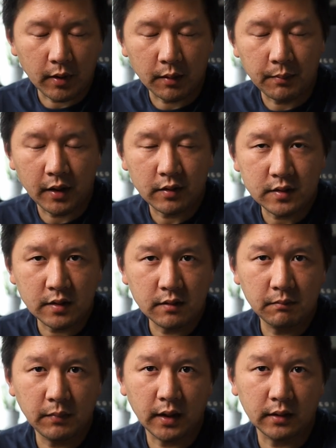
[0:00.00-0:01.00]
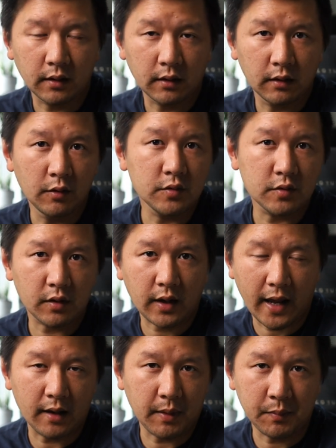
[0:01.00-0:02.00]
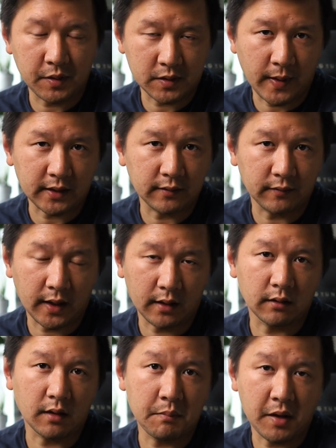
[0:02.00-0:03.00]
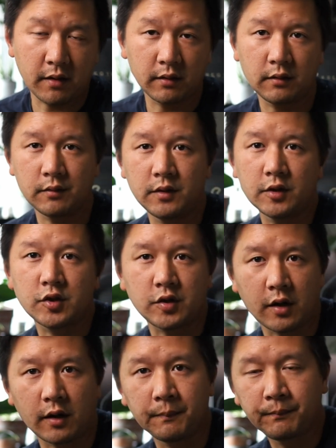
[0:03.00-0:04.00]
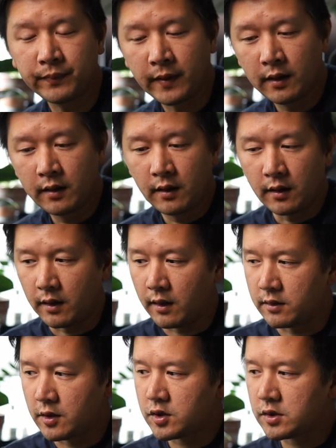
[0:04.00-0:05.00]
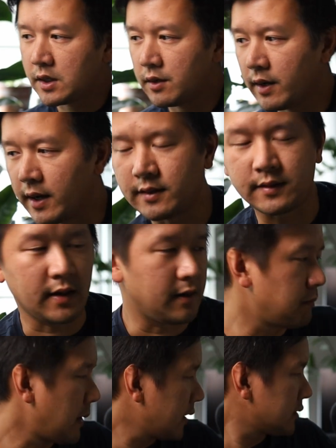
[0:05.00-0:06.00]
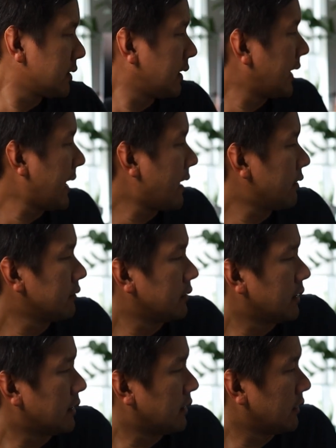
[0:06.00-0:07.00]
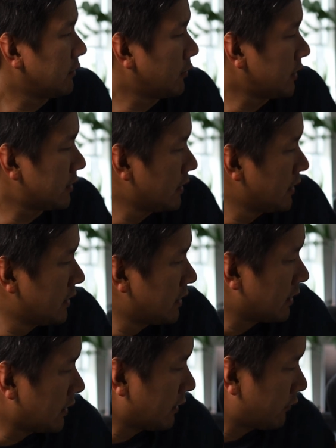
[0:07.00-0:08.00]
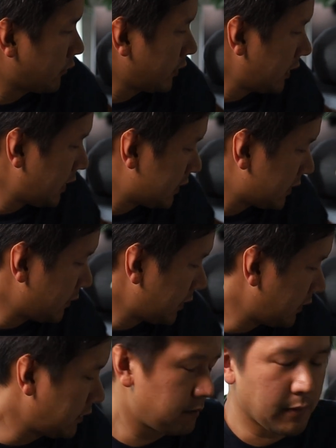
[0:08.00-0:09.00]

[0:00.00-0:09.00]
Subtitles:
about comparison, but those are kind of my perspective and comparing to this chair. This chair has a mesh layout with really similar